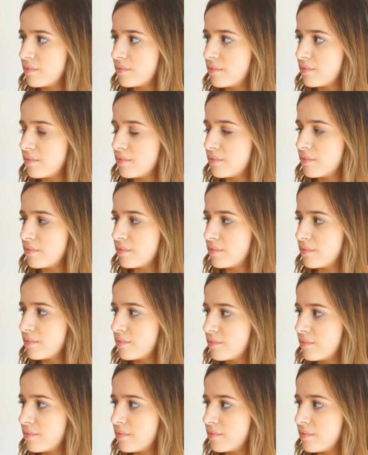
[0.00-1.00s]

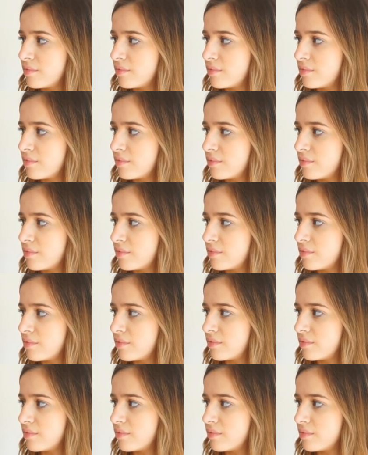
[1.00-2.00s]

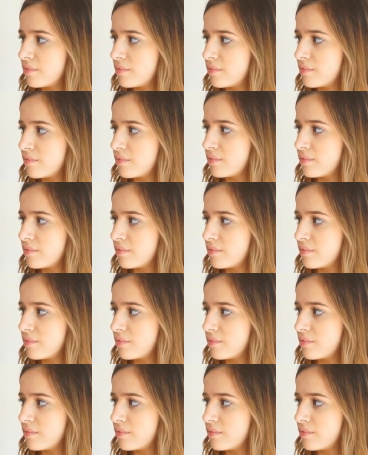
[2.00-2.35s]
(silent)